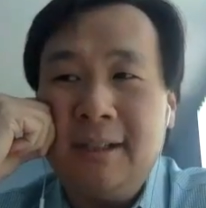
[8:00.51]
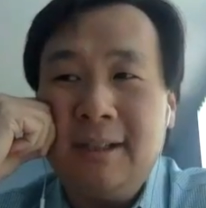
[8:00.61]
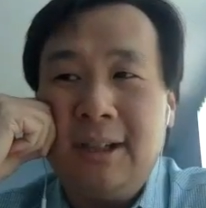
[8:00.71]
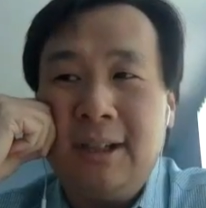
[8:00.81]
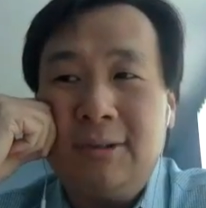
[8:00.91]

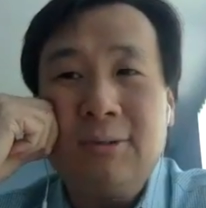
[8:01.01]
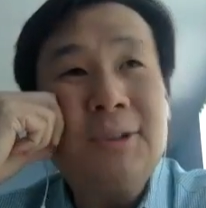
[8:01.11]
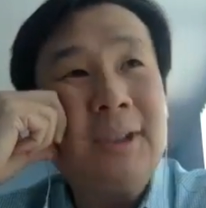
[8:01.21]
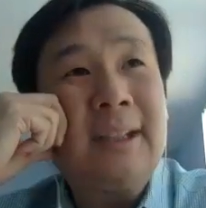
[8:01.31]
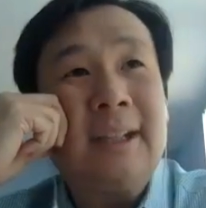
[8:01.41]
I do
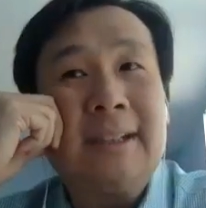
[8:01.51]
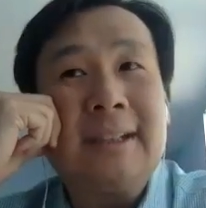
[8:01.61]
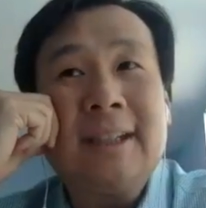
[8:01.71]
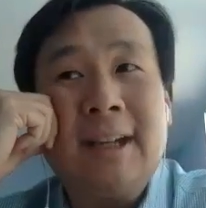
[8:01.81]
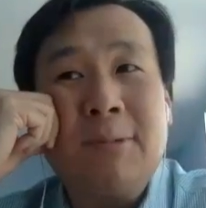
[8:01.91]
think that at the
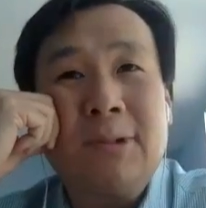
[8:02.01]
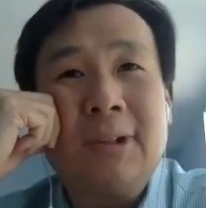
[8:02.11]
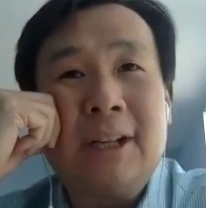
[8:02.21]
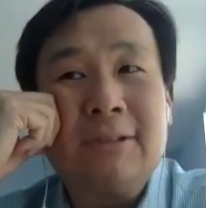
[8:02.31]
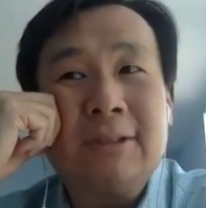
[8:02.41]
time we were
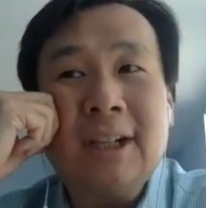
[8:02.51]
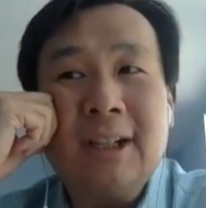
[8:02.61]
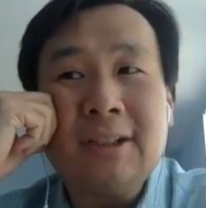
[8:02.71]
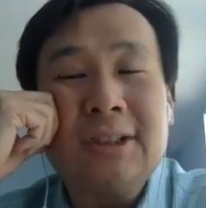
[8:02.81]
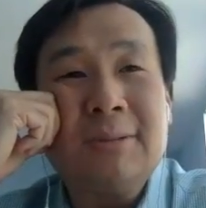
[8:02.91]
graduating
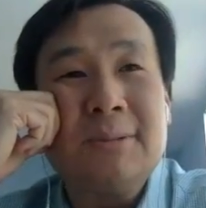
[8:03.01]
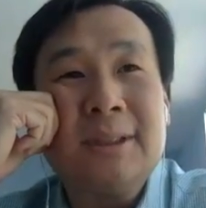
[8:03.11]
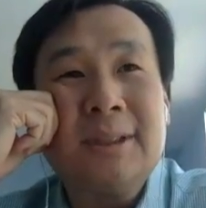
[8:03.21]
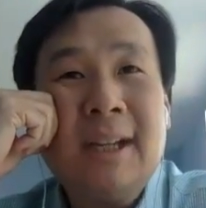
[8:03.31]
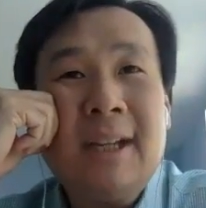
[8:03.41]
college,
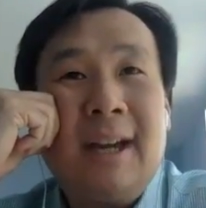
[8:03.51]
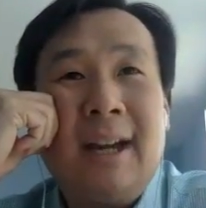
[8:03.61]
I